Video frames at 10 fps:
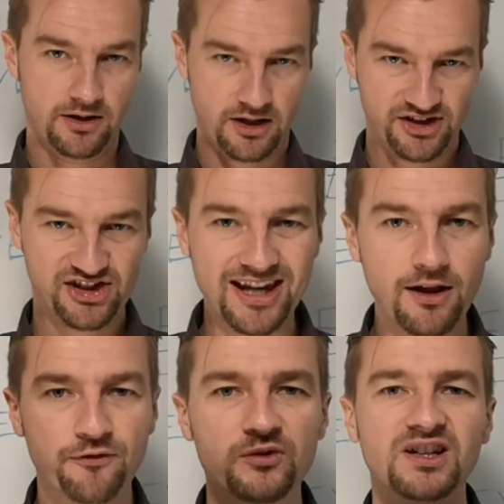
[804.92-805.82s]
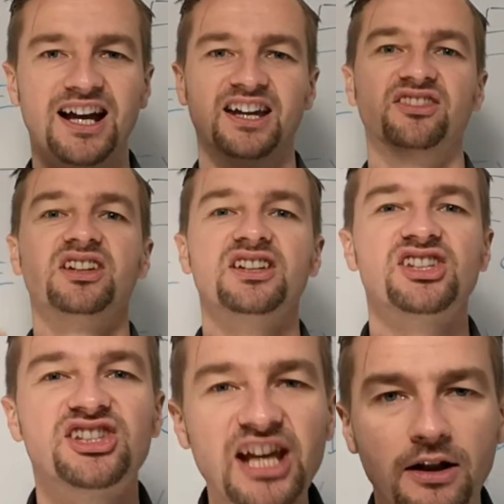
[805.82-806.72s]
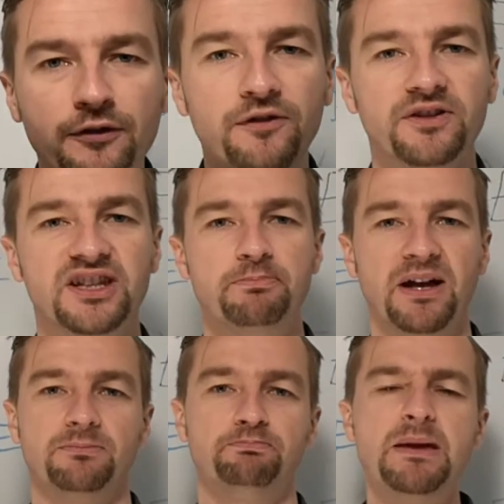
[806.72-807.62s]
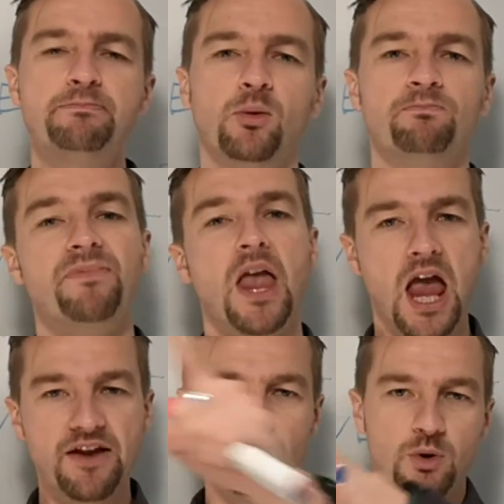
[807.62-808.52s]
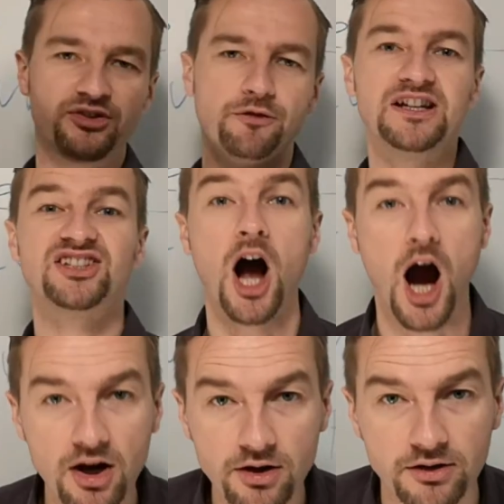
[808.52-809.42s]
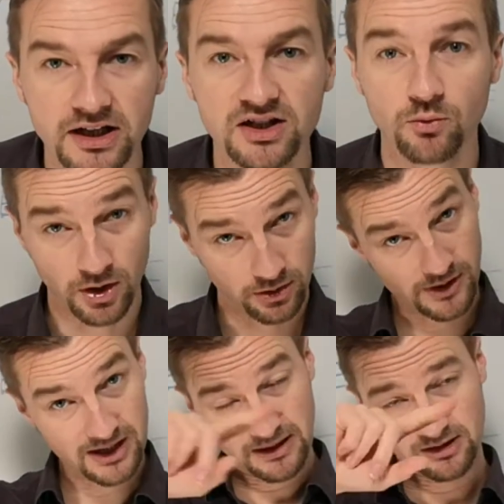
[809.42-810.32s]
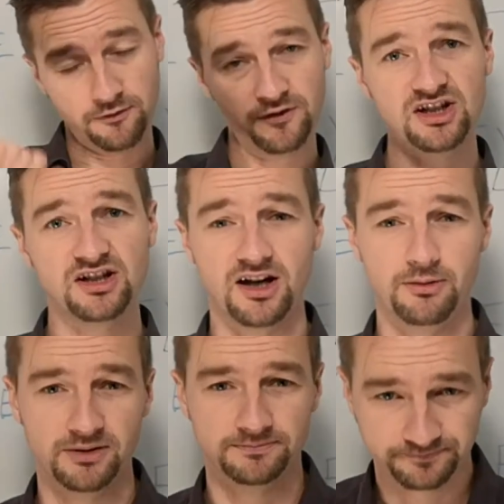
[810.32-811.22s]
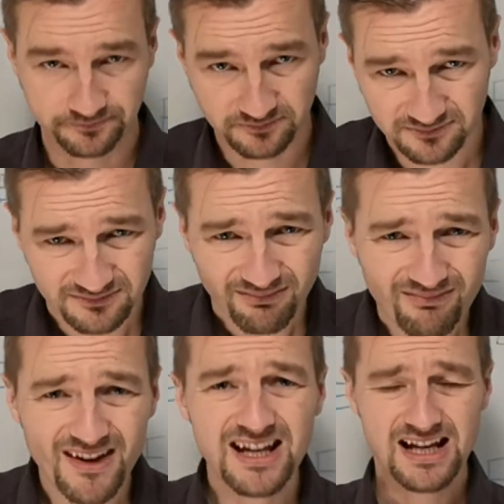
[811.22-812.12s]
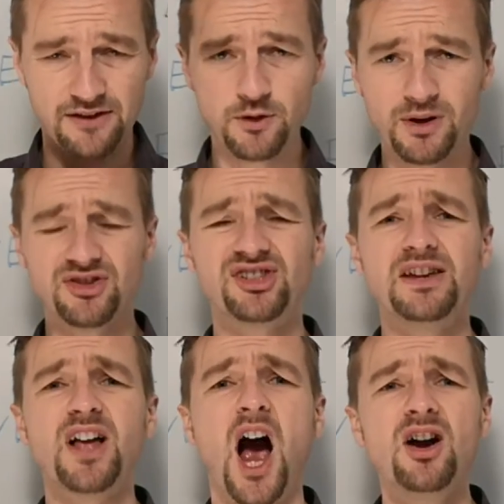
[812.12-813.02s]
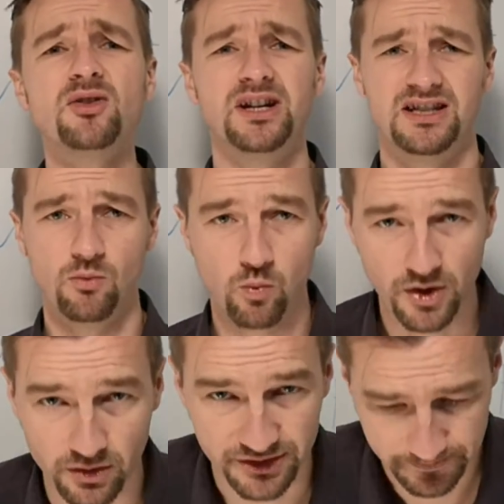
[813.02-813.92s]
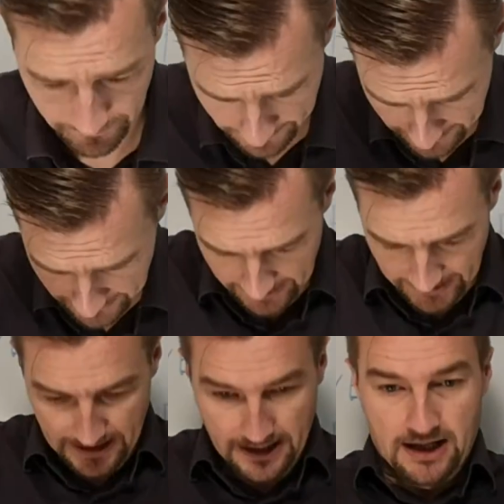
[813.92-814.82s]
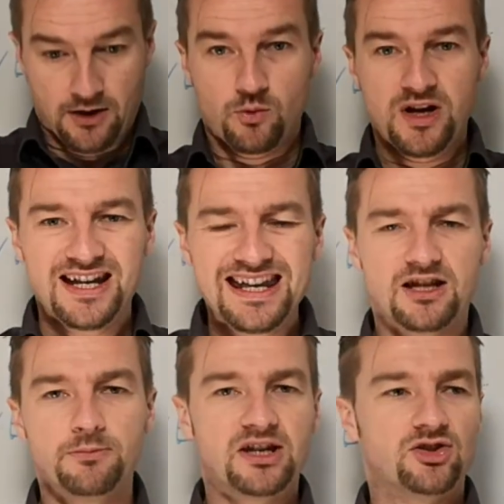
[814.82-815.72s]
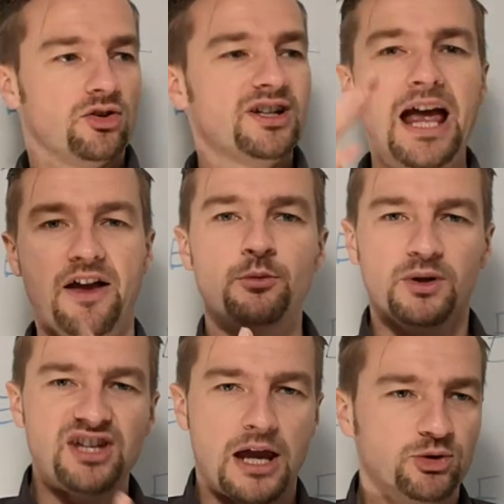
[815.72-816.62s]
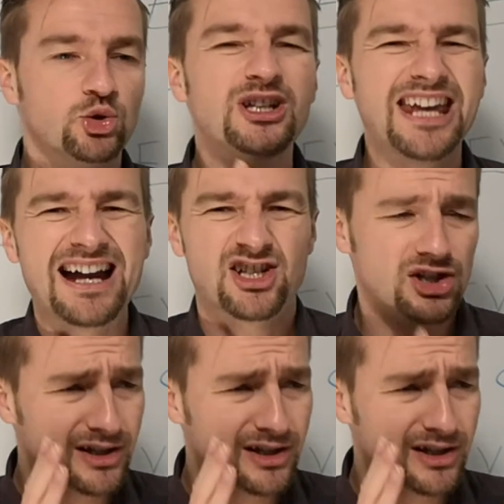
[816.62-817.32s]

self-reliant, self-dependent people. If we want to fix the hunger in the world, right? Back to the fish example. If we want to save the hunger in the world, we need to make sure that everyone is able to catch